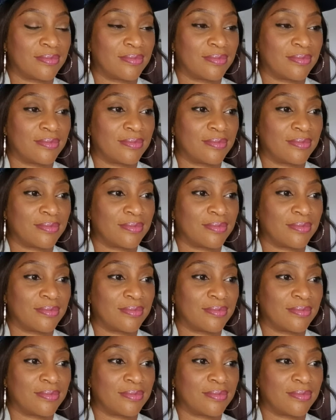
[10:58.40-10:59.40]

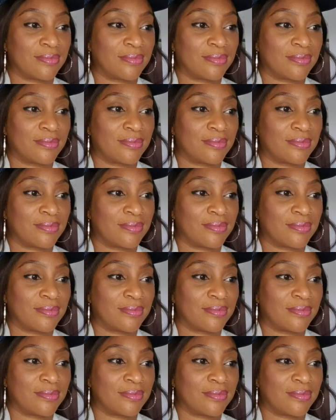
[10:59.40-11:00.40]

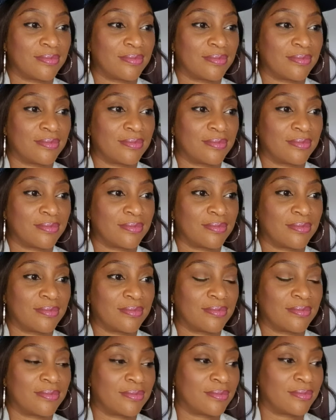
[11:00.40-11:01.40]

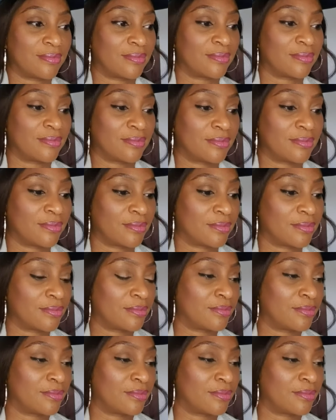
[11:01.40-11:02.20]
(not speaking)